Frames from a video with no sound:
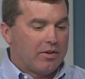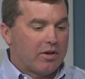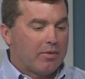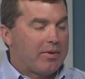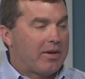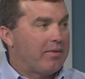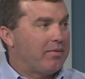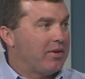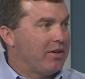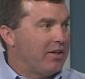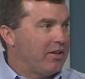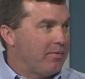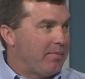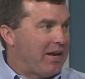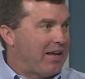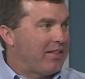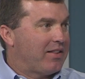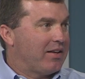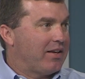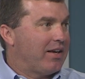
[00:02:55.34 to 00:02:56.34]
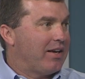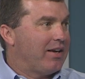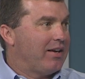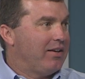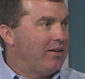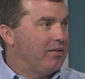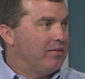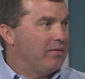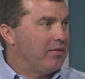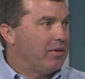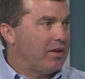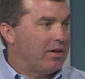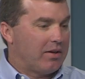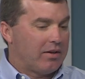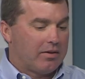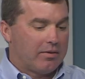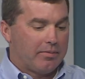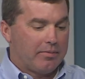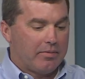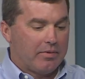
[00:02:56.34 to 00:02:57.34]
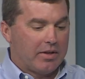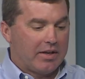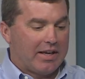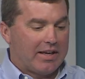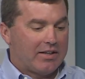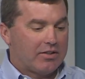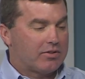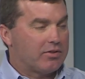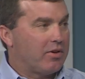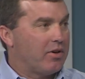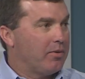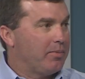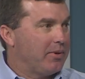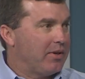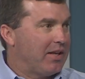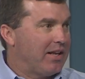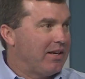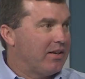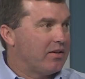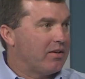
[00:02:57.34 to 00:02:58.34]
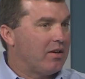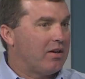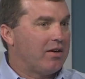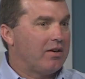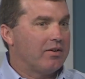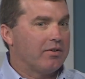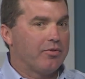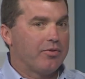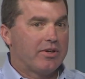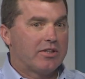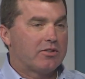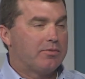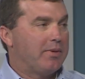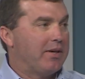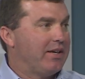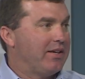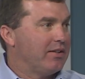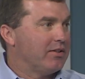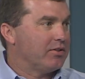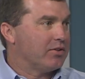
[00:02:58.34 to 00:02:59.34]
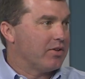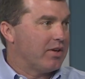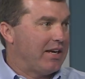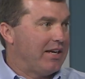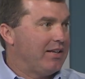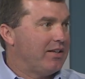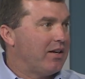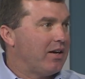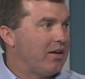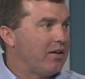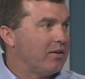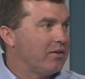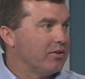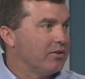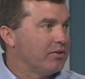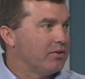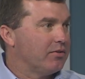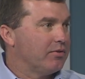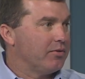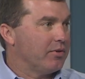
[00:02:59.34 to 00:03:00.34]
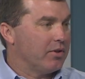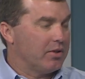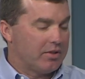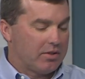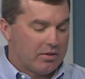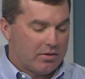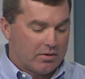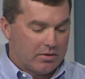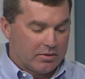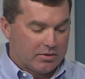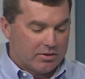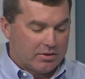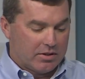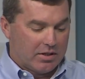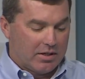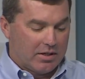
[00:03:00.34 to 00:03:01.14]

They'll be able to get them at the gate. Um, the gates will open at 8 o'clock. Wristbands are $8 for adults.